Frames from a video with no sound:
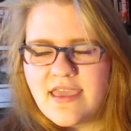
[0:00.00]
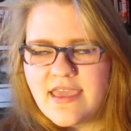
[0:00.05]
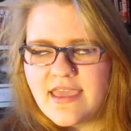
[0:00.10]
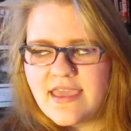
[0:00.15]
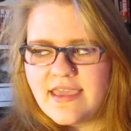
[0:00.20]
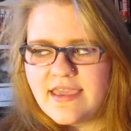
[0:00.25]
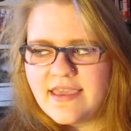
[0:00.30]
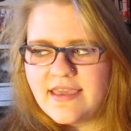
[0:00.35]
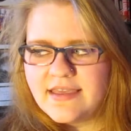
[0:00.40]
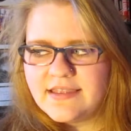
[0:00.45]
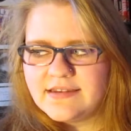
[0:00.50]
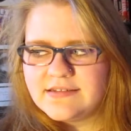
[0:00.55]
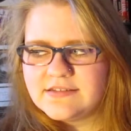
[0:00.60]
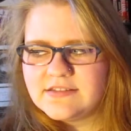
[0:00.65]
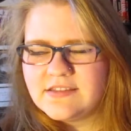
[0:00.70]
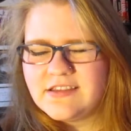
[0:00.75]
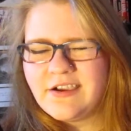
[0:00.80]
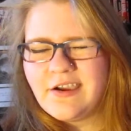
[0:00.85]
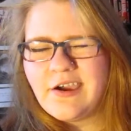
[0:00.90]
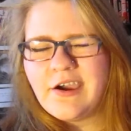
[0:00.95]
And
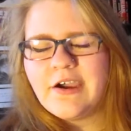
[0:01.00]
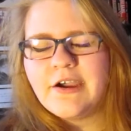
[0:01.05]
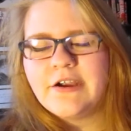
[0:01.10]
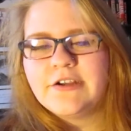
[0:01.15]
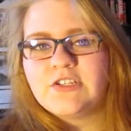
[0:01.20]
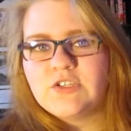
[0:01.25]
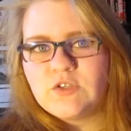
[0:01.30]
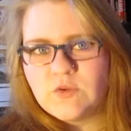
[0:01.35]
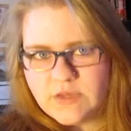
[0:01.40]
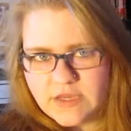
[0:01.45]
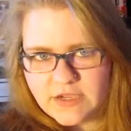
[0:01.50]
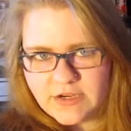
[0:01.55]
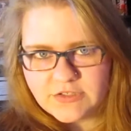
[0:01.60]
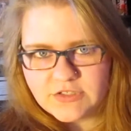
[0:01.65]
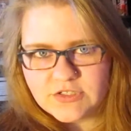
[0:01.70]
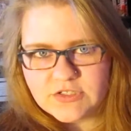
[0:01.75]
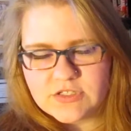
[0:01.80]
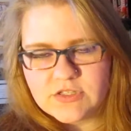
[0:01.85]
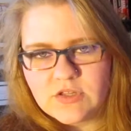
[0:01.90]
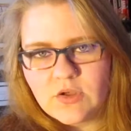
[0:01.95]
there are two
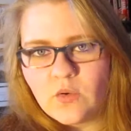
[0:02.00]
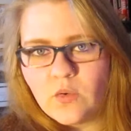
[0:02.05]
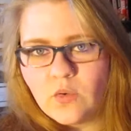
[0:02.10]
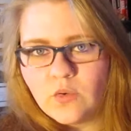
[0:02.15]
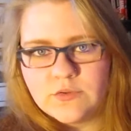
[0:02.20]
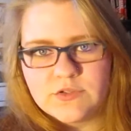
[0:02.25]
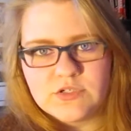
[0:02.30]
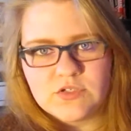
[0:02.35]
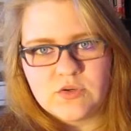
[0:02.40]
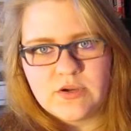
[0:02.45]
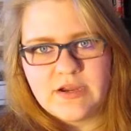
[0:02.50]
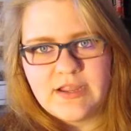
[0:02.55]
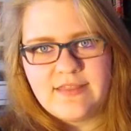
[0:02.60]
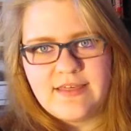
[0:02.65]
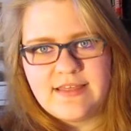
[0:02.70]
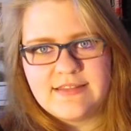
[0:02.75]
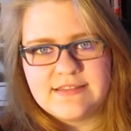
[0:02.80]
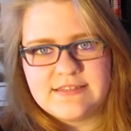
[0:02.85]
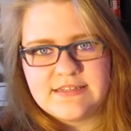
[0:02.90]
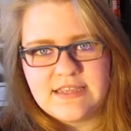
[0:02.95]
characters in the whole story
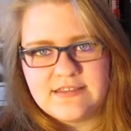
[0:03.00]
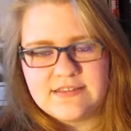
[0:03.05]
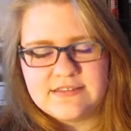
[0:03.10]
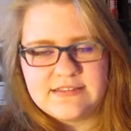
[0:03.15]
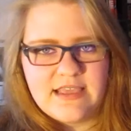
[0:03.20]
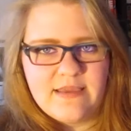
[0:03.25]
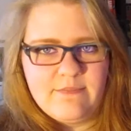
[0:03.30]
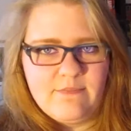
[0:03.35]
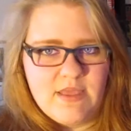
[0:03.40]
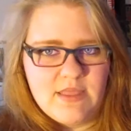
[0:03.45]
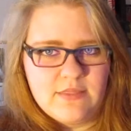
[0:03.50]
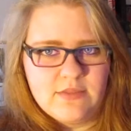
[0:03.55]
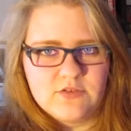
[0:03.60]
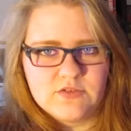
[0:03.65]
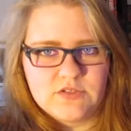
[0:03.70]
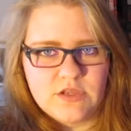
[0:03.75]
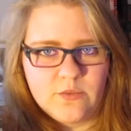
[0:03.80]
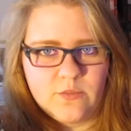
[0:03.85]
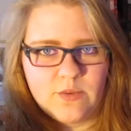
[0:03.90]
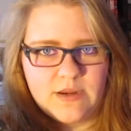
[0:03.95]
that stay the same, and
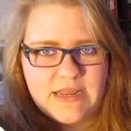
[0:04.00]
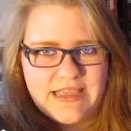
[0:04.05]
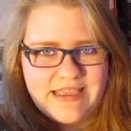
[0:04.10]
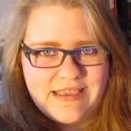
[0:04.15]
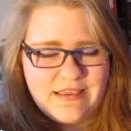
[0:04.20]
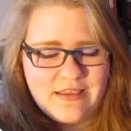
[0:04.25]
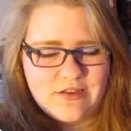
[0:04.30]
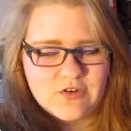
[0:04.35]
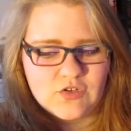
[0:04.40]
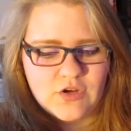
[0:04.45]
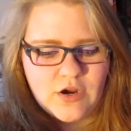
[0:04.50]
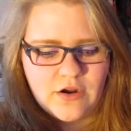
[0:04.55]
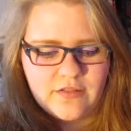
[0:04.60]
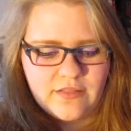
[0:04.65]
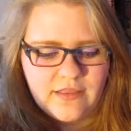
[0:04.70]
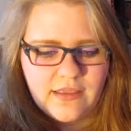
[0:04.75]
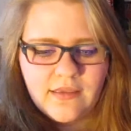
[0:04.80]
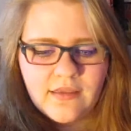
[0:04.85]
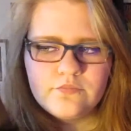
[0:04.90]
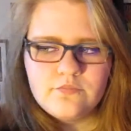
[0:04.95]
those are Renee and
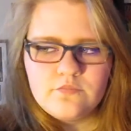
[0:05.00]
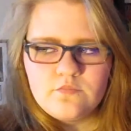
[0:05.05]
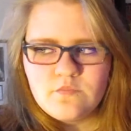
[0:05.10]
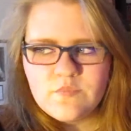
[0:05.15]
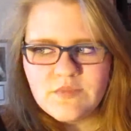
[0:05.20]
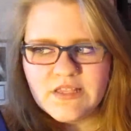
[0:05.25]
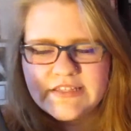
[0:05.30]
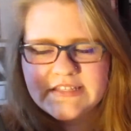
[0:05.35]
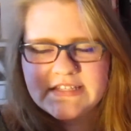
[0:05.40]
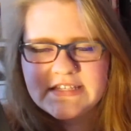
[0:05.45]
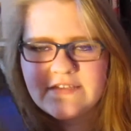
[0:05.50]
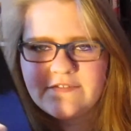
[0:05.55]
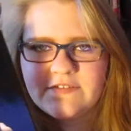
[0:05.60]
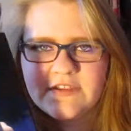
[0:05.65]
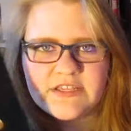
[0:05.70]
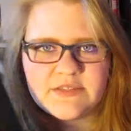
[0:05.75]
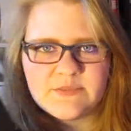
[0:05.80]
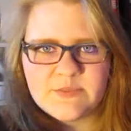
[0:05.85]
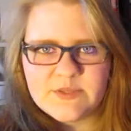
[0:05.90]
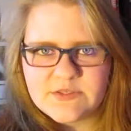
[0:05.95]
Charlie. And
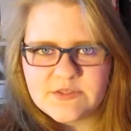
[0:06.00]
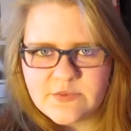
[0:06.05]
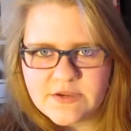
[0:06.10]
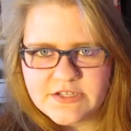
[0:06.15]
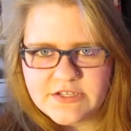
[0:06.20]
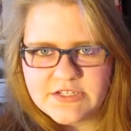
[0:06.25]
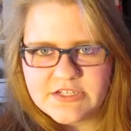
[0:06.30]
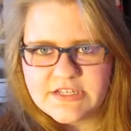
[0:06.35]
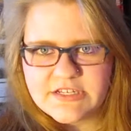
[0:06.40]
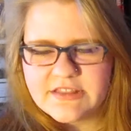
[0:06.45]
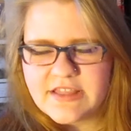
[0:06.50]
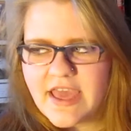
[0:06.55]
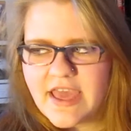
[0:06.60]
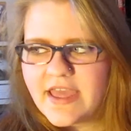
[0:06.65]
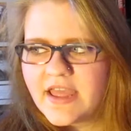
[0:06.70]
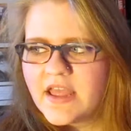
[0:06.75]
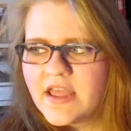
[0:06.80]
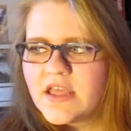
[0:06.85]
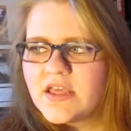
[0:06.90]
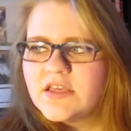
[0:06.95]
Stephanie explains why she did that.
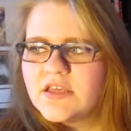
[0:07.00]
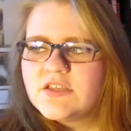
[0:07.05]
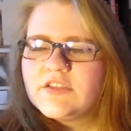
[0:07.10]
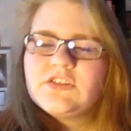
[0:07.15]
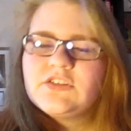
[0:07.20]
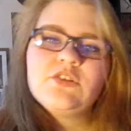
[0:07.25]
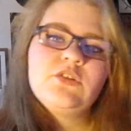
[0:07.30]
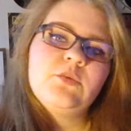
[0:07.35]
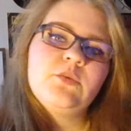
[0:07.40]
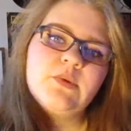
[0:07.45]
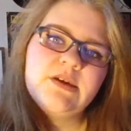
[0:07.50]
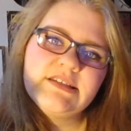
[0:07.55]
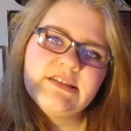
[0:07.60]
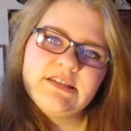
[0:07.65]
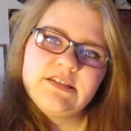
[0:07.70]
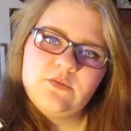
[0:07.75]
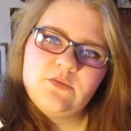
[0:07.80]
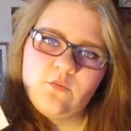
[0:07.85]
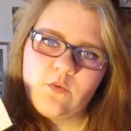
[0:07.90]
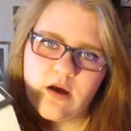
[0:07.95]
So the
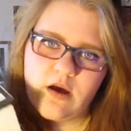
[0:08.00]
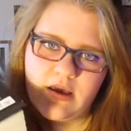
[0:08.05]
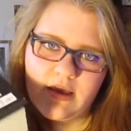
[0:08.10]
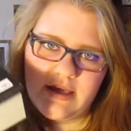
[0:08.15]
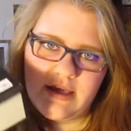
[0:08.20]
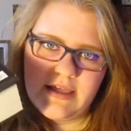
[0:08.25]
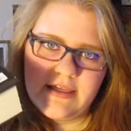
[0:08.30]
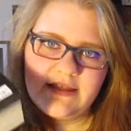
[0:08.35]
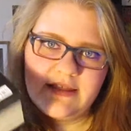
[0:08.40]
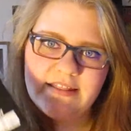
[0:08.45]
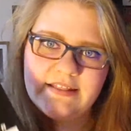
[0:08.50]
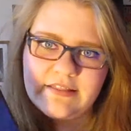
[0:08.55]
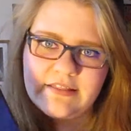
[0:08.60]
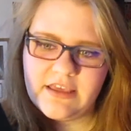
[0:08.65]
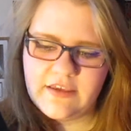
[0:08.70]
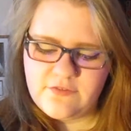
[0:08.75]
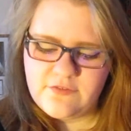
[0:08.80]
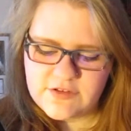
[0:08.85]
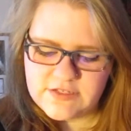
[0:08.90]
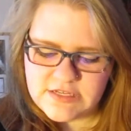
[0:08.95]
reason why
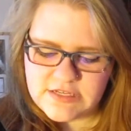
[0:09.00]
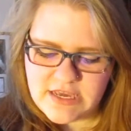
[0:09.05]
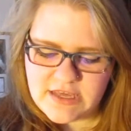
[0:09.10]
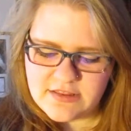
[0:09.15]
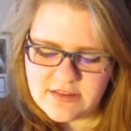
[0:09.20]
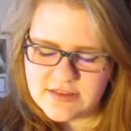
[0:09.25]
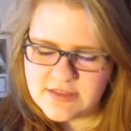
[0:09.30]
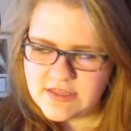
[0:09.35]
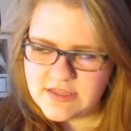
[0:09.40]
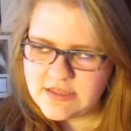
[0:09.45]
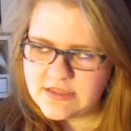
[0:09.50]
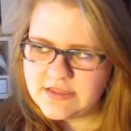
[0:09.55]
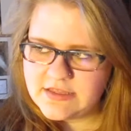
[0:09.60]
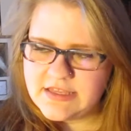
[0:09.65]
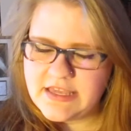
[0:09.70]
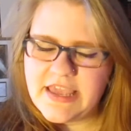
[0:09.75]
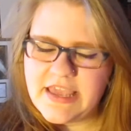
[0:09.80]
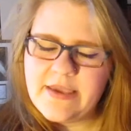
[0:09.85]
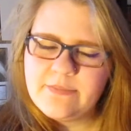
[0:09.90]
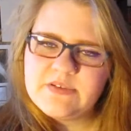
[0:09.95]
Life and Death
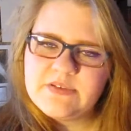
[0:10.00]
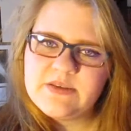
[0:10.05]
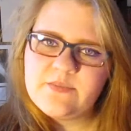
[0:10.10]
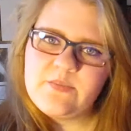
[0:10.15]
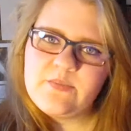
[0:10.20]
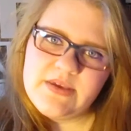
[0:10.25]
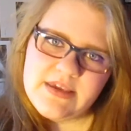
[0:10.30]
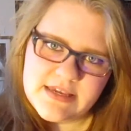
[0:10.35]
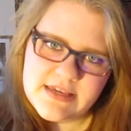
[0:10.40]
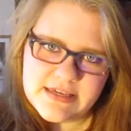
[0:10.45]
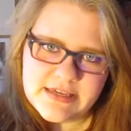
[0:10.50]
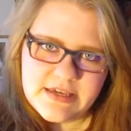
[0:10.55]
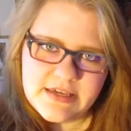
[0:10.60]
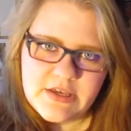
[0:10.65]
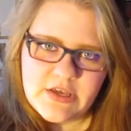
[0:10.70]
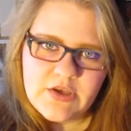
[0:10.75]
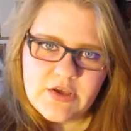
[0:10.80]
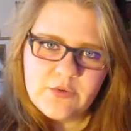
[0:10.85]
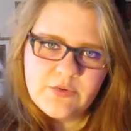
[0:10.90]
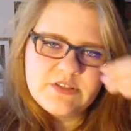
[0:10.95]
came to be
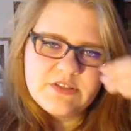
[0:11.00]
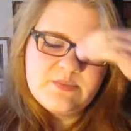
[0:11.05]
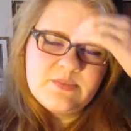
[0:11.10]
was